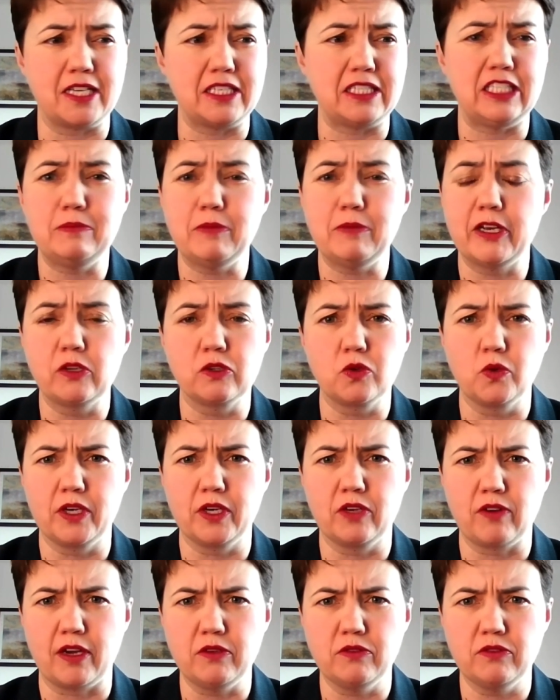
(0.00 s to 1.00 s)
uh, an email
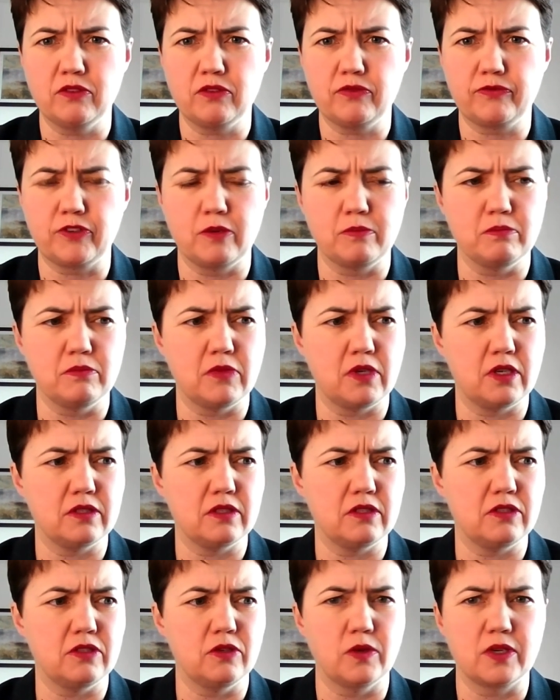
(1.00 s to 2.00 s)
going round from uh,
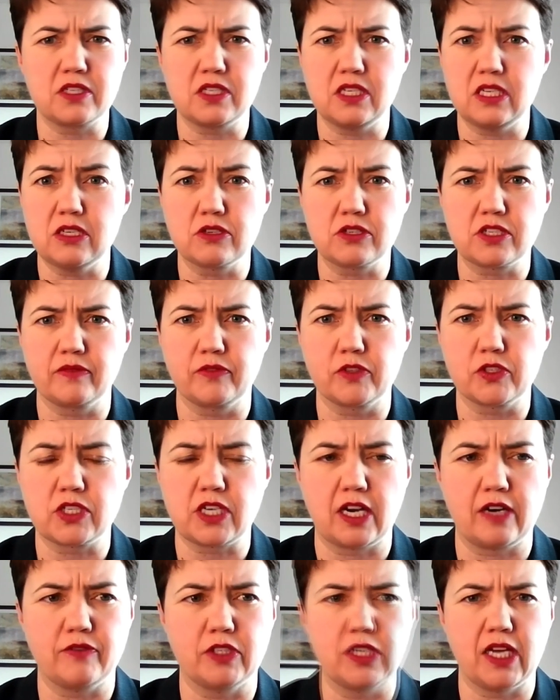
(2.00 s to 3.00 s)
you know a senior civil
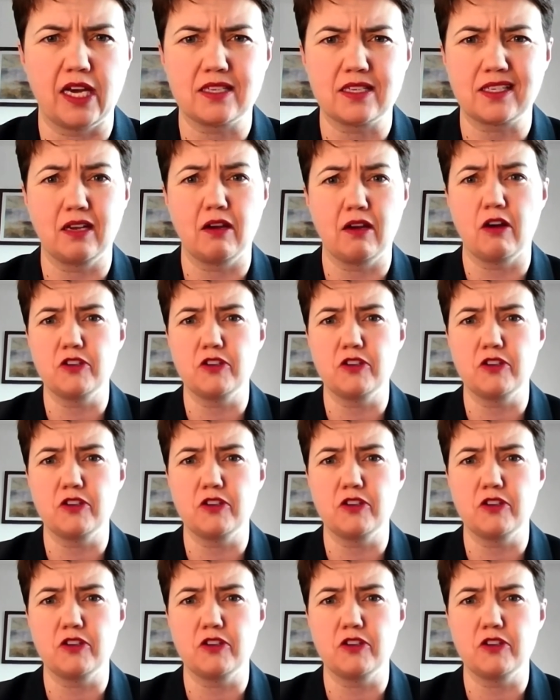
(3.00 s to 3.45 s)
servant asking